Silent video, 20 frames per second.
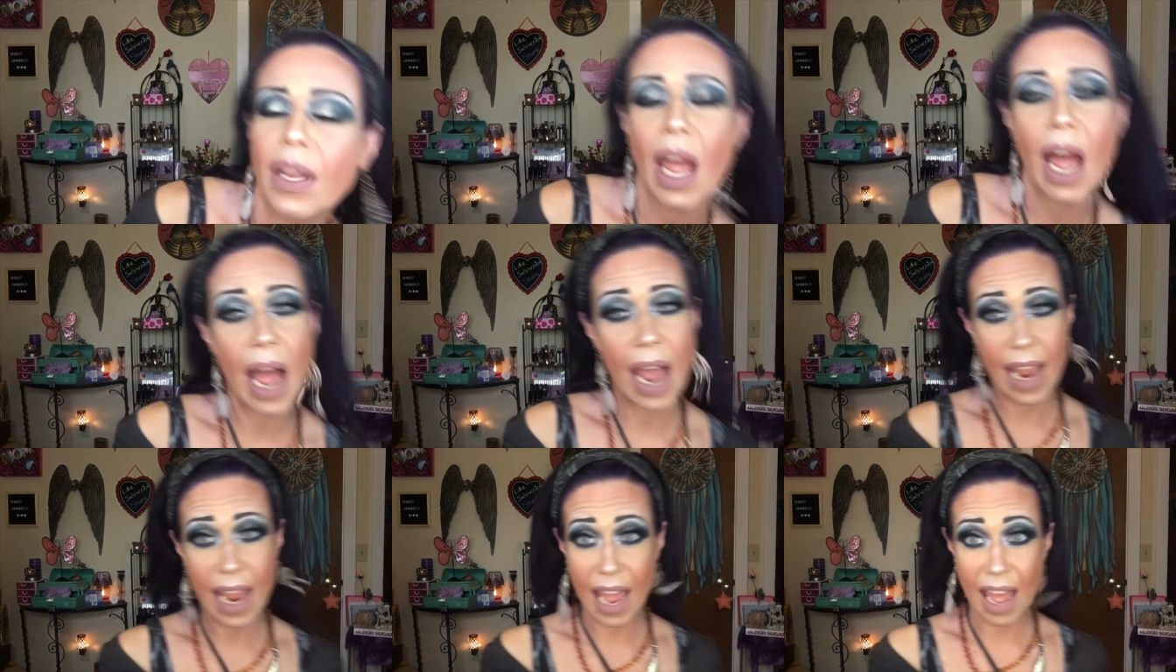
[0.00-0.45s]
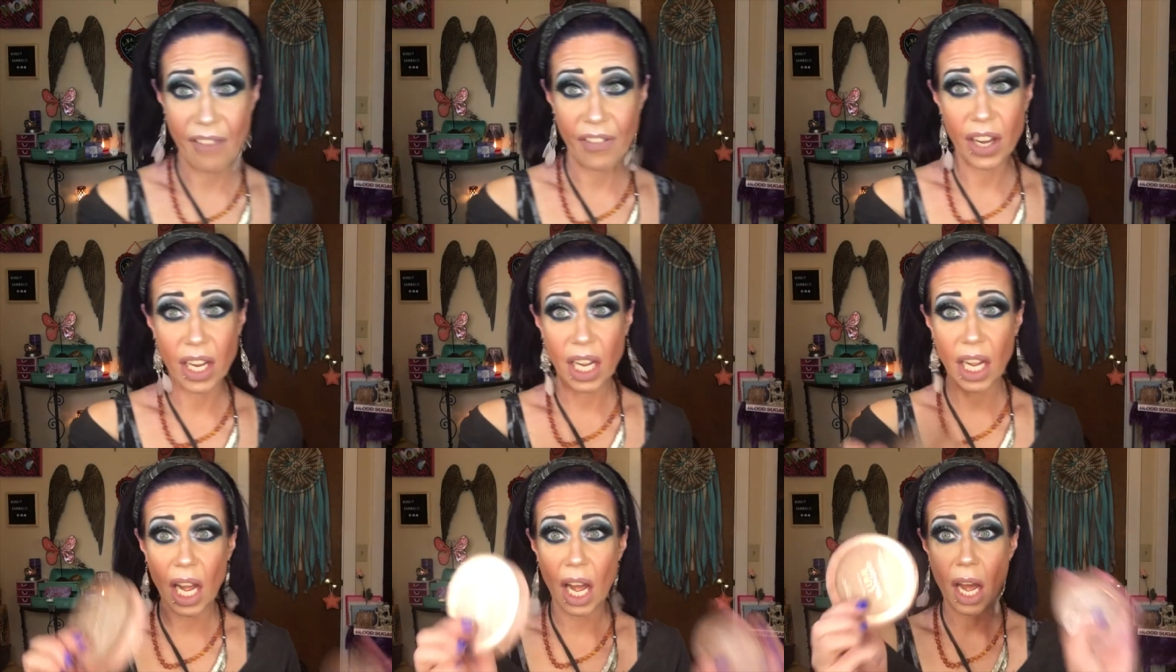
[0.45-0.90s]
I have
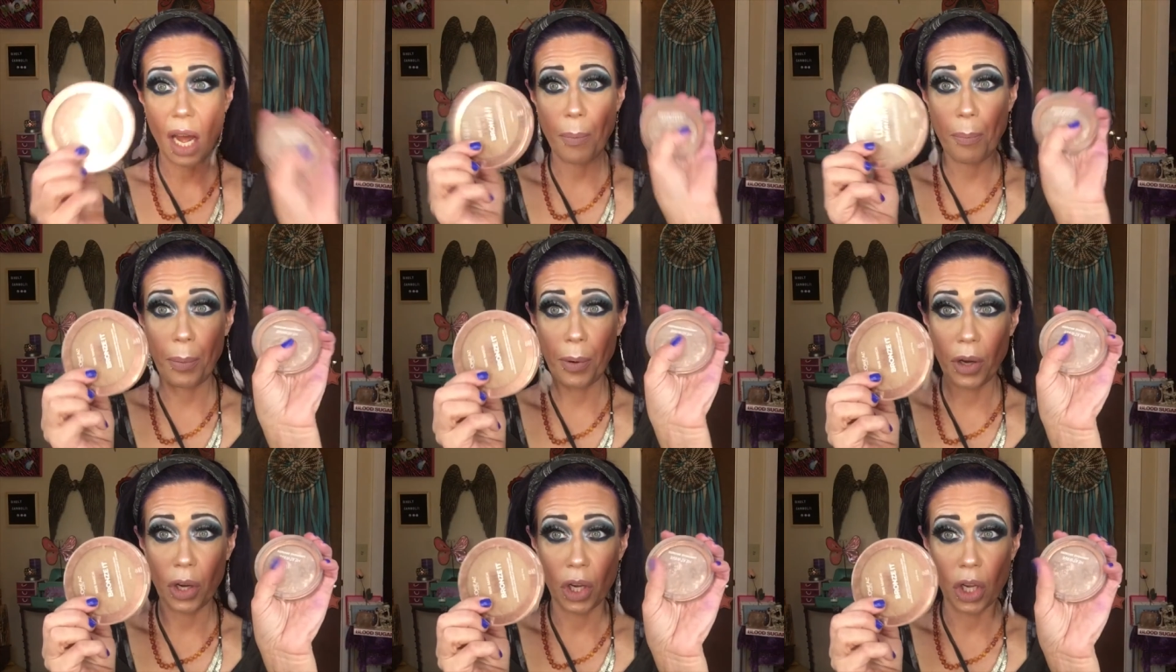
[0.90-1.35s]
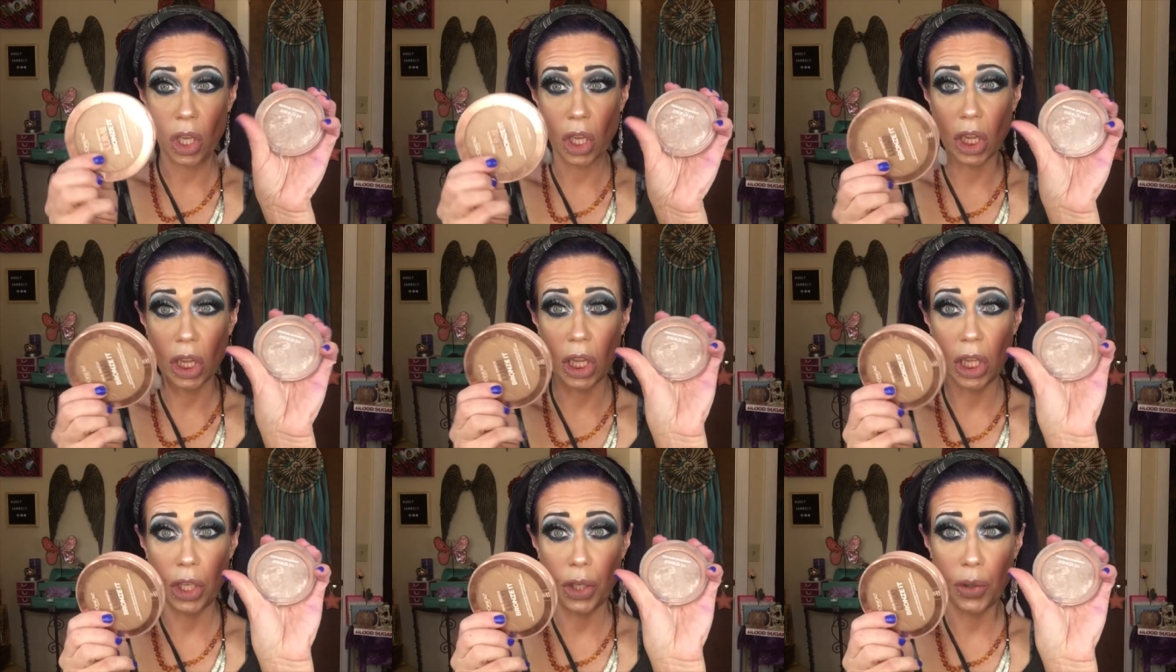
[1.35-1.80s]
a couple
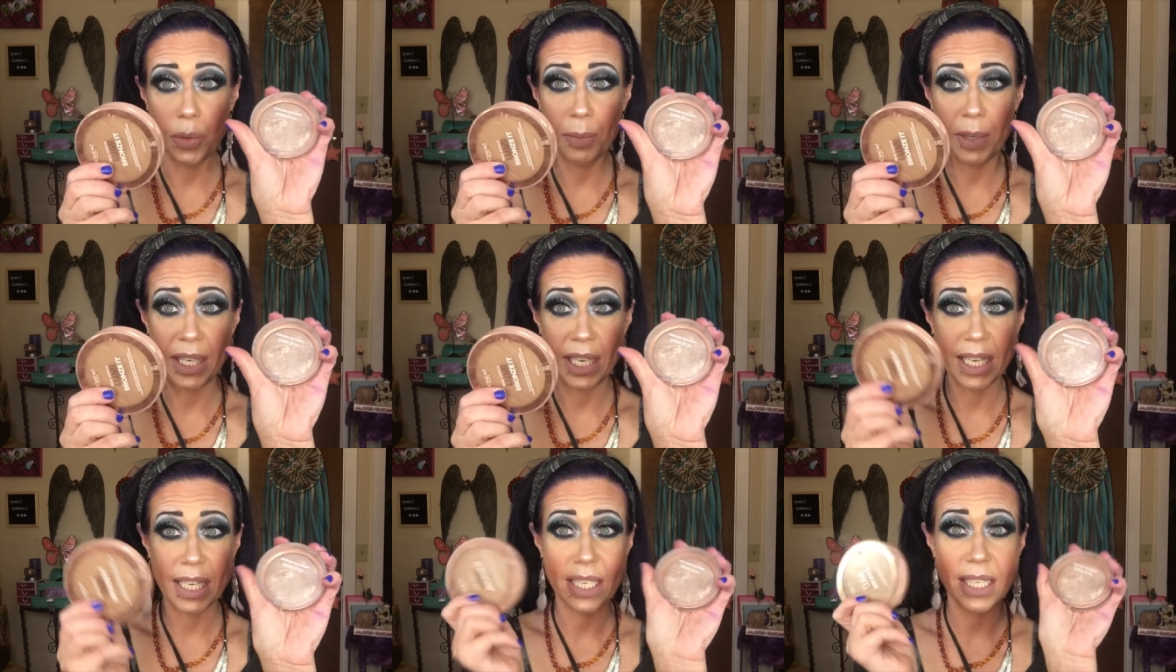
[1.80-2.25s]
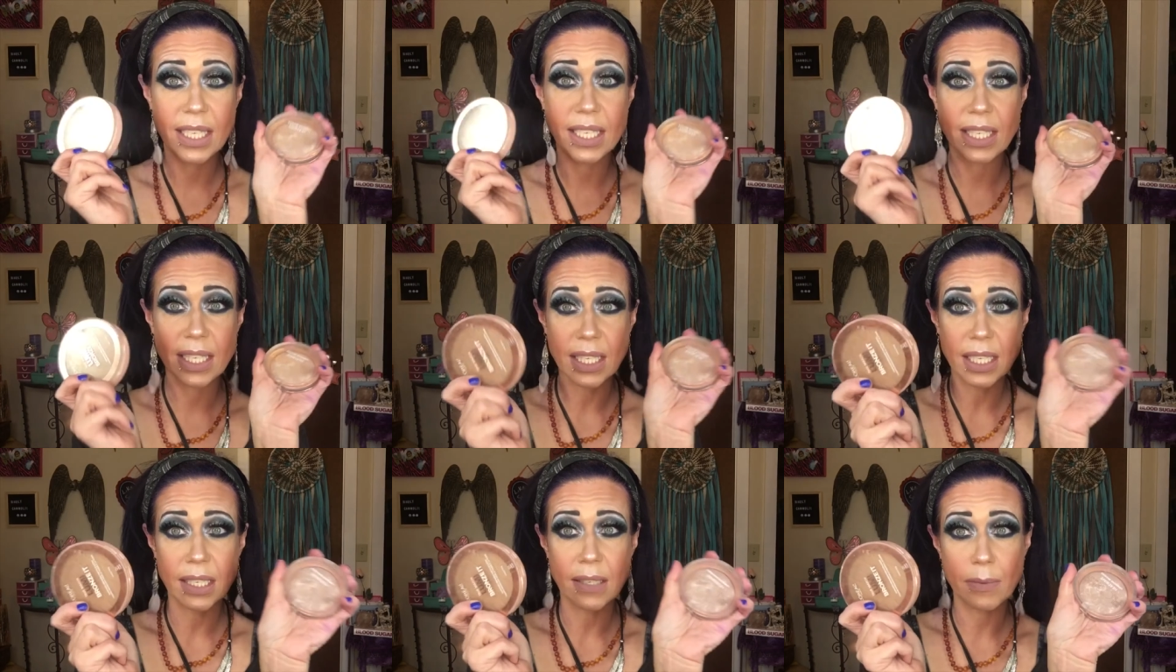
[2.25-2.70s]
luminous
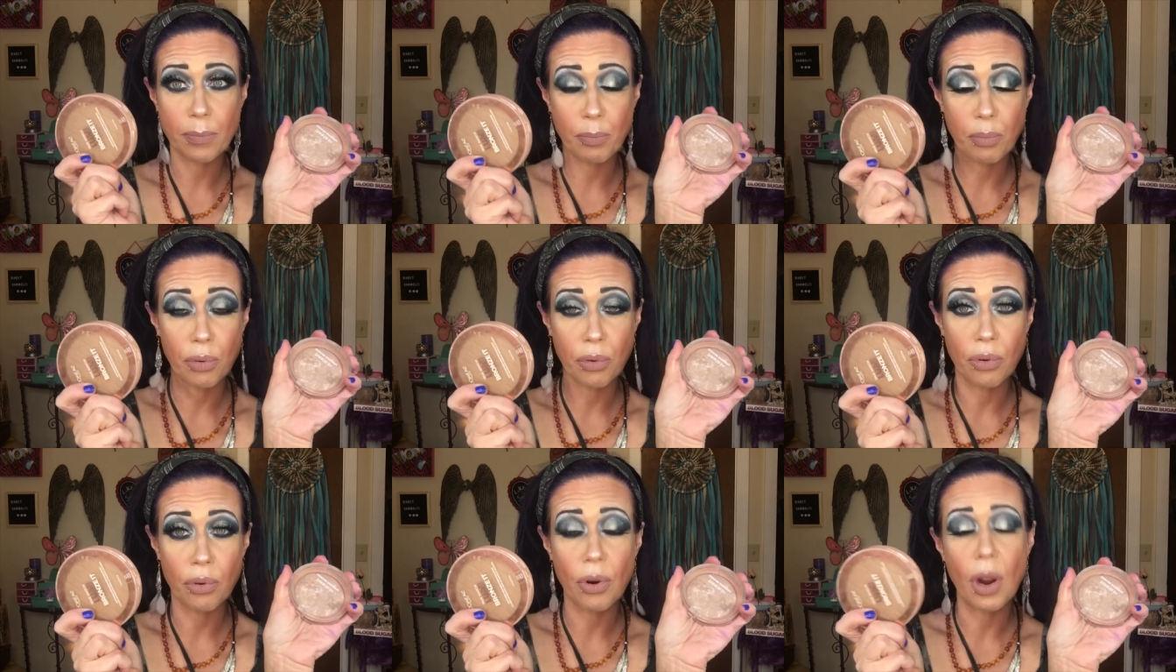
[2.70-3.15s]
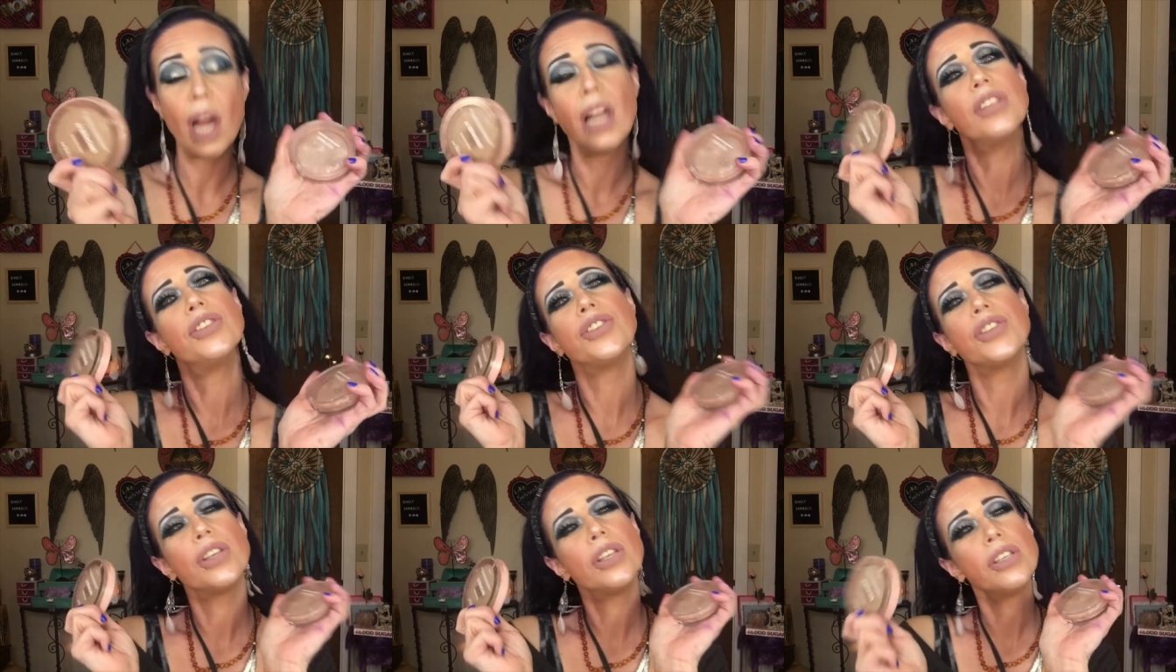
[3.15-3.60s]

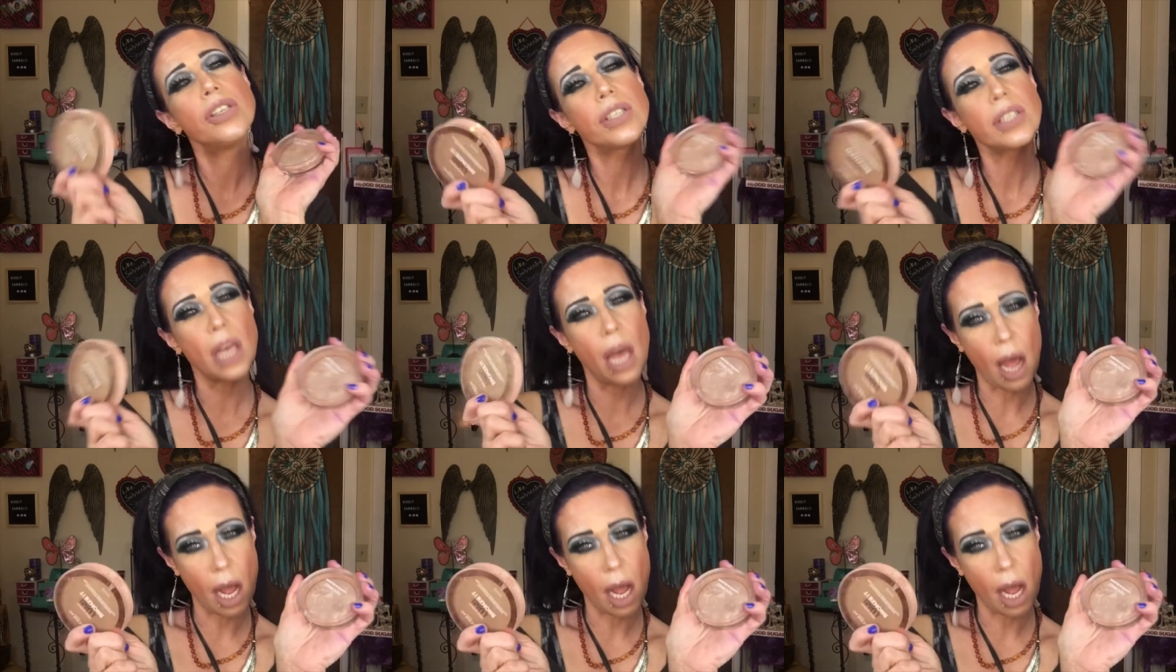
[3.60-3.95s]
bronzers.